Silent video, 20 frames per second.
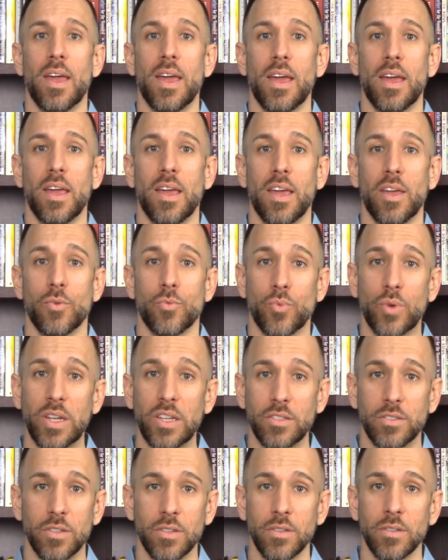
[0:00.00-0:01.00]
and
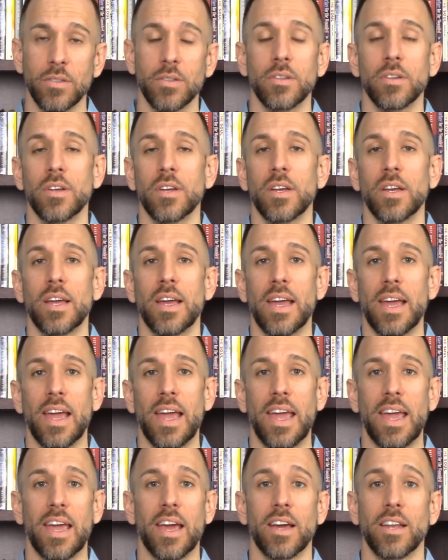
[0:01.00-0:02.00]
reason,
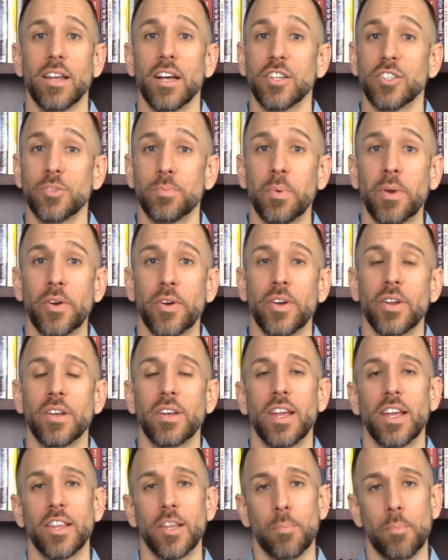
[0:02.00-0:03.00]
and a spirit.
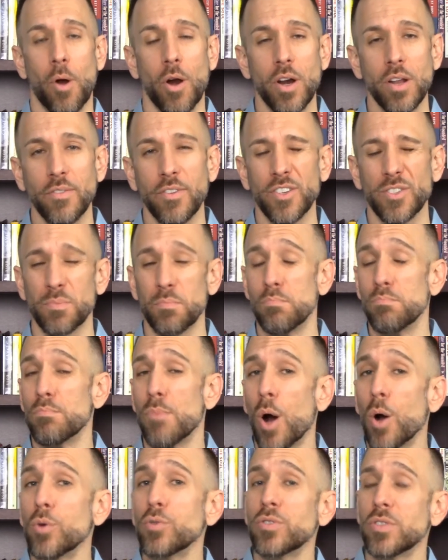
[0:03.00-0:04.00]
And the part of us
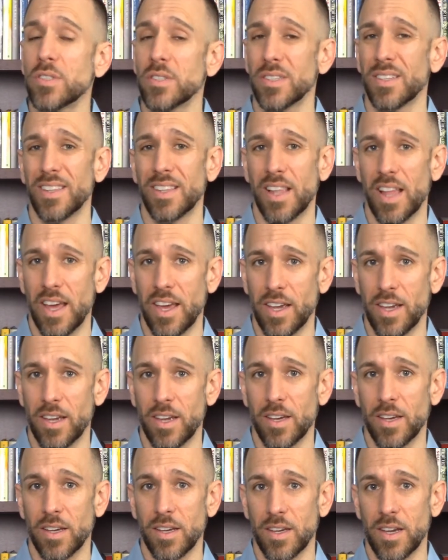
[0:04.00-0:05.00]
most like
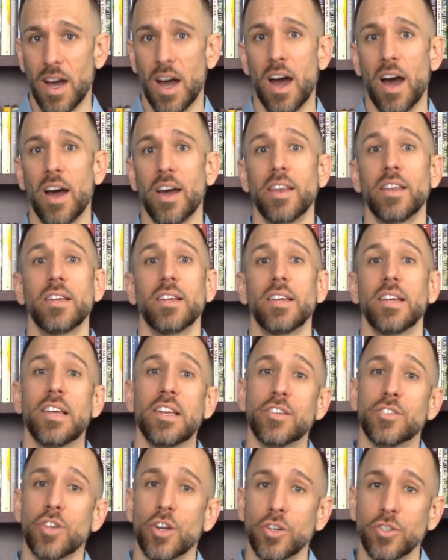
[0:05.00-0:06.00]
God
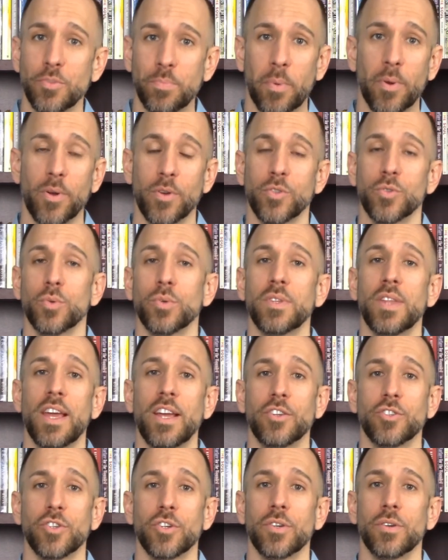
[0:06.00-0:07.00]
is our spiritual
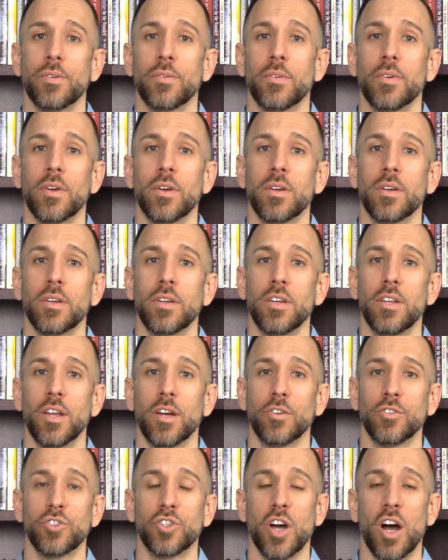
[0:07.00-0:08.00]
nature. You know,
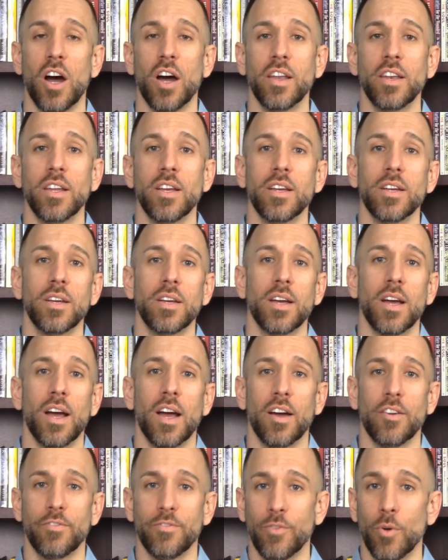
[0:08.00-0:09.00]
John
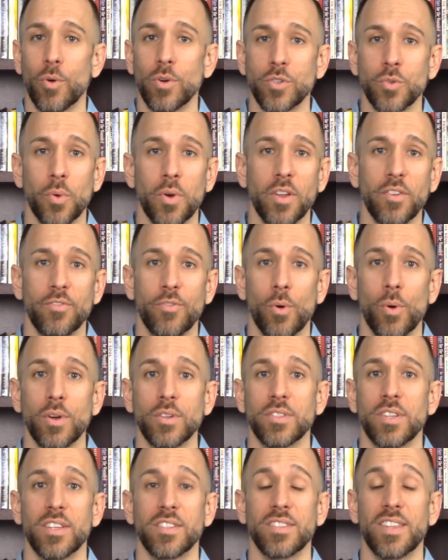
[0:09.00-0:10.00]
4:24
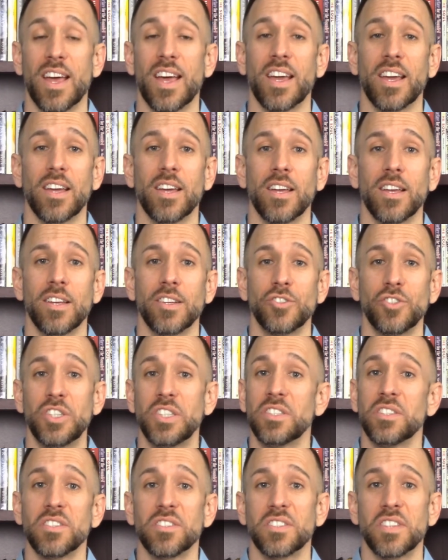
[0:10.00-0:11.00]
says that
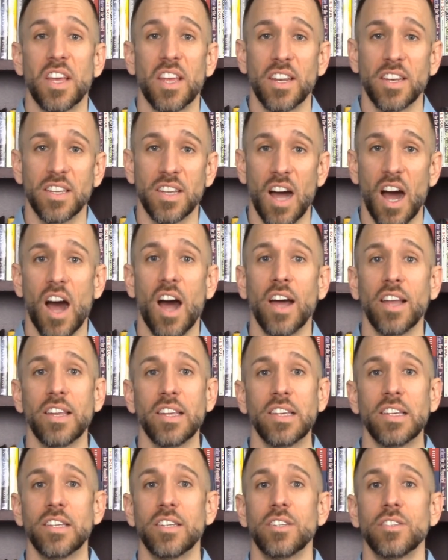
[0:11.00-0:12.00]
Jesus said God
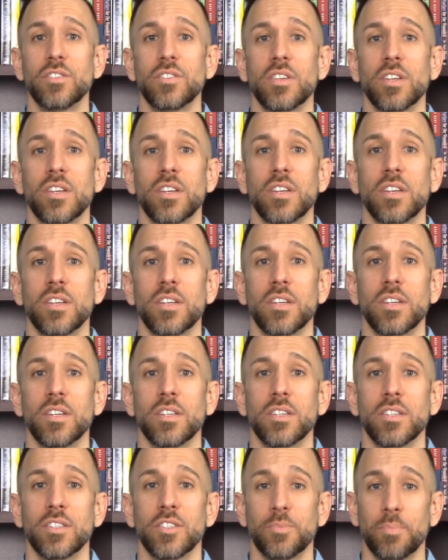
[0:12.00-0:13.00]
is
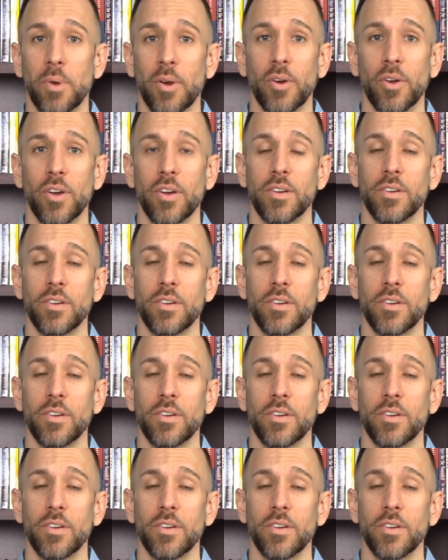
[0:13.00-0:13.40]
spirit,